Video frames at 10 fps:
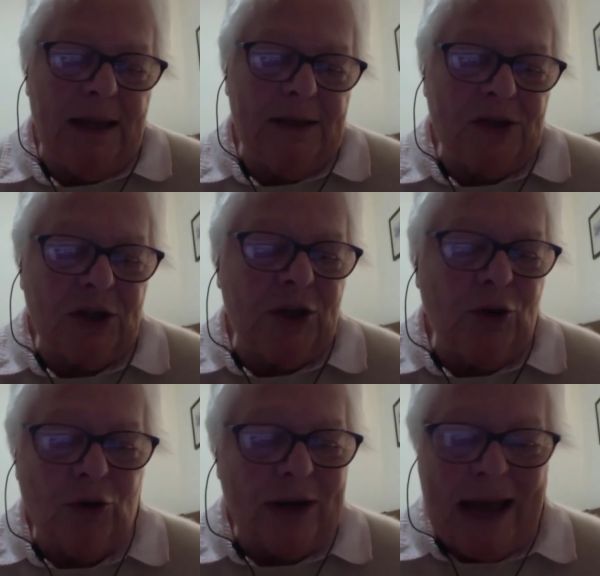
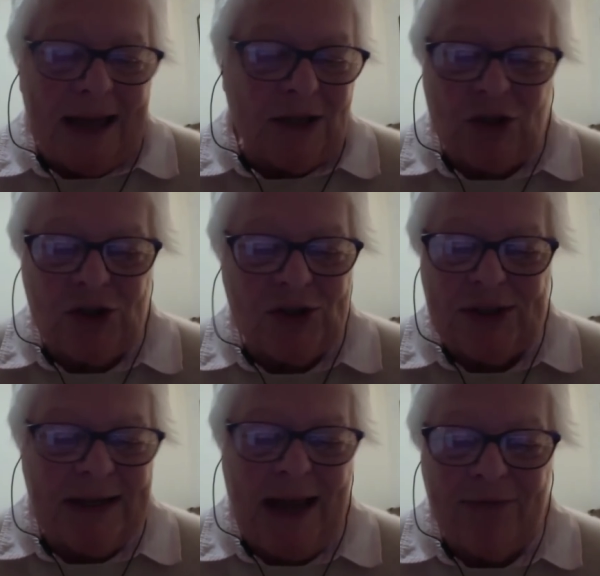insecure and
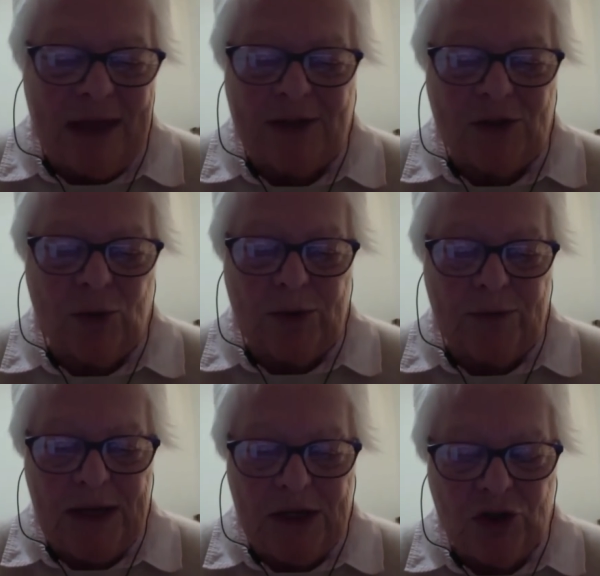anxious and have that
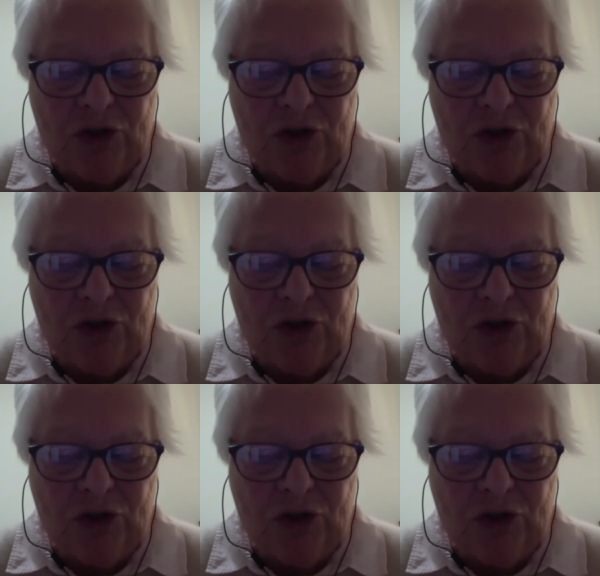sort of